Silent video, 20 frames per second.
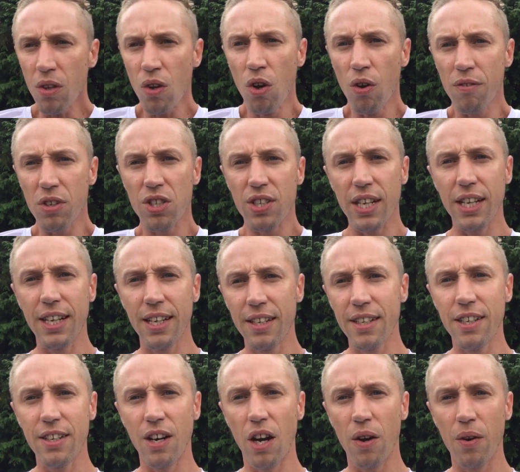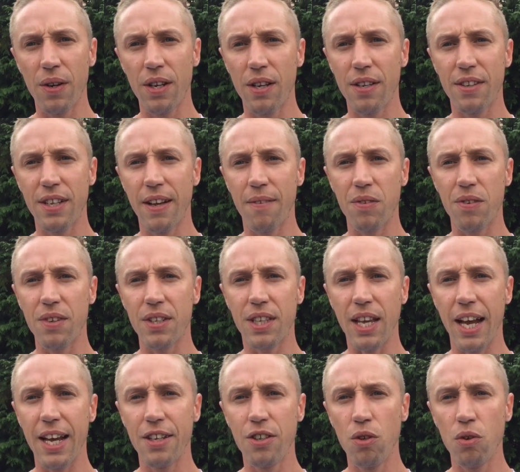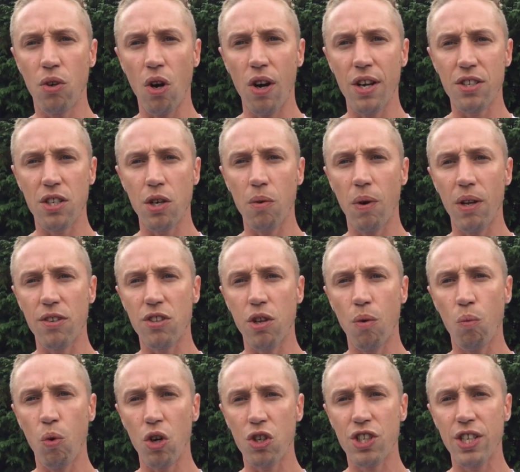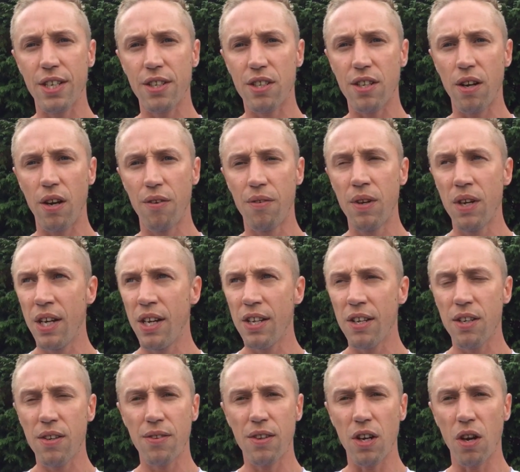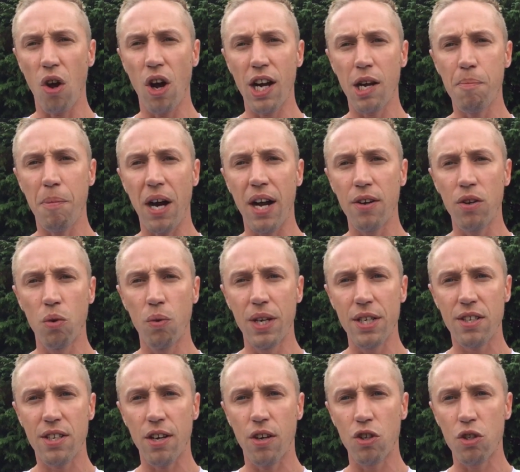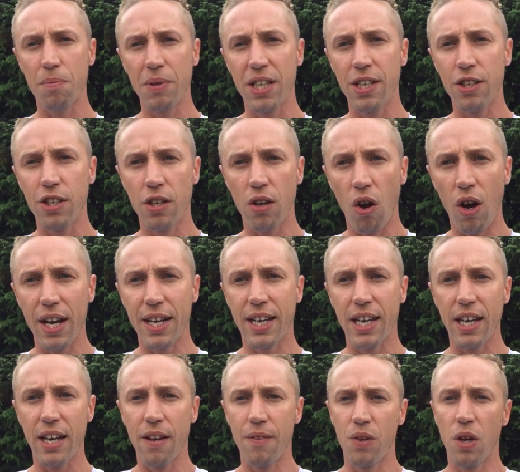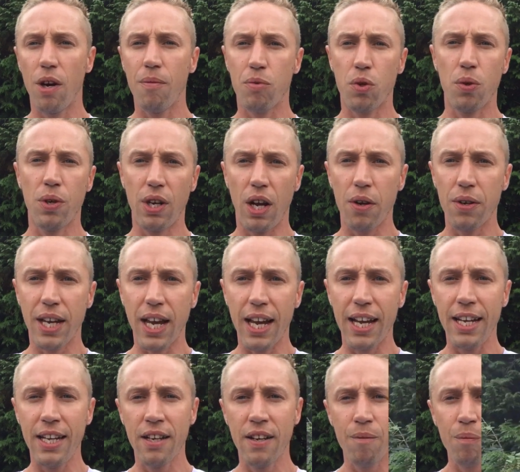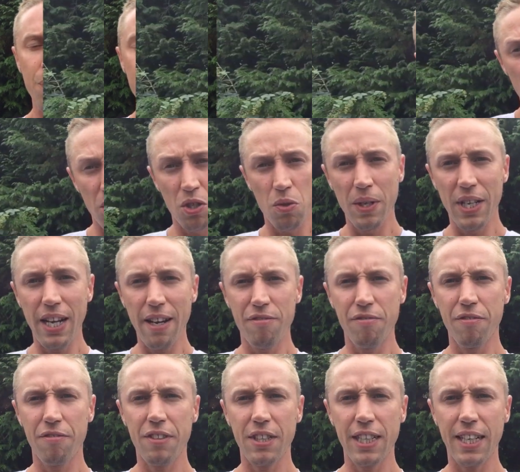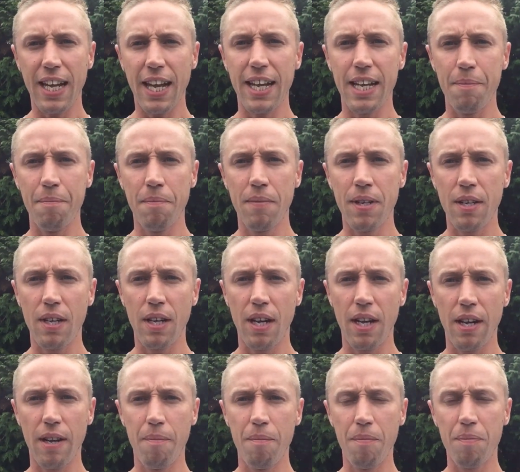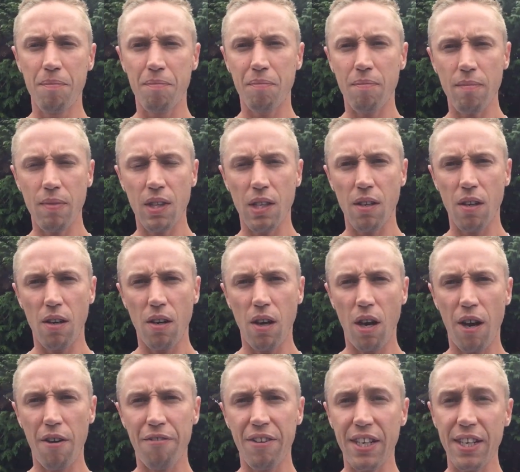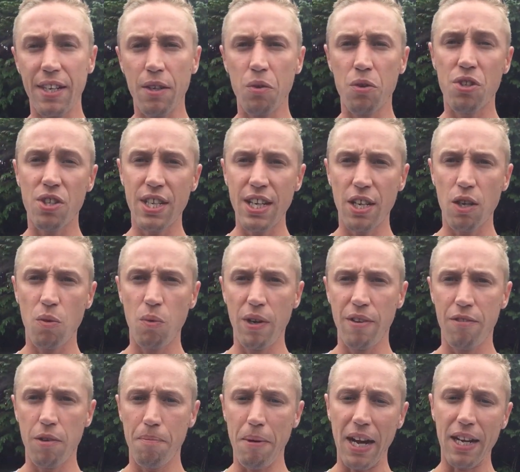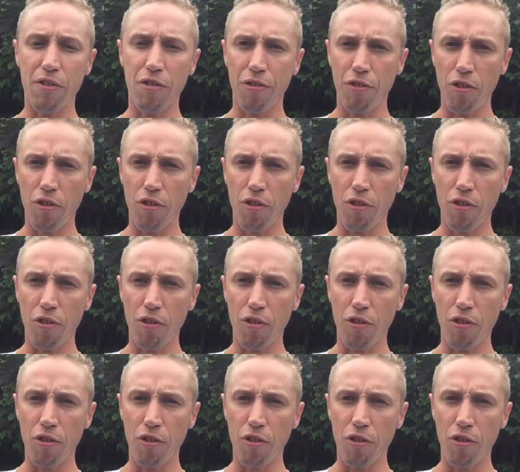obviously you know at the end of the day you guys are the ones that watch it so the like button always tells me that you like it and that I'm doing okay my 1 to 11 for the game um, I think he'll stick with a back